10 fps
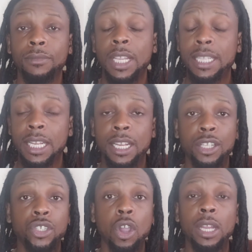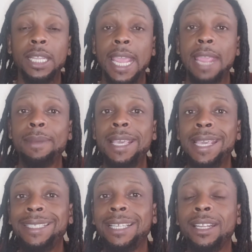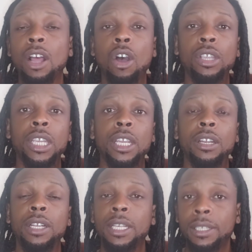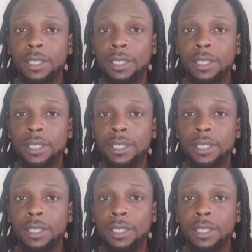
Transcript: He did it in the Charlotte game. He's done it all year.